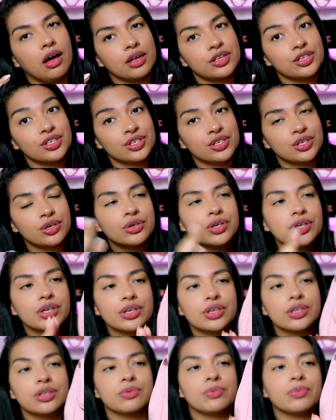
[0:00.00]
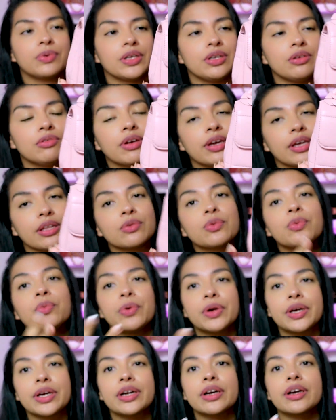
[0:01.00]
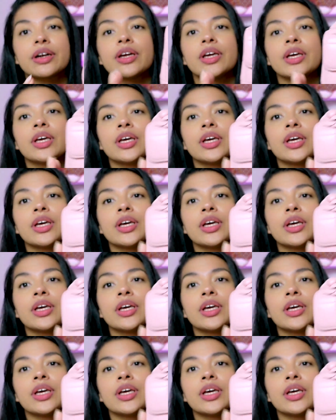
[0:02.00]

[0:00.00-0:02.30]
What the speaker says: so good when you can wear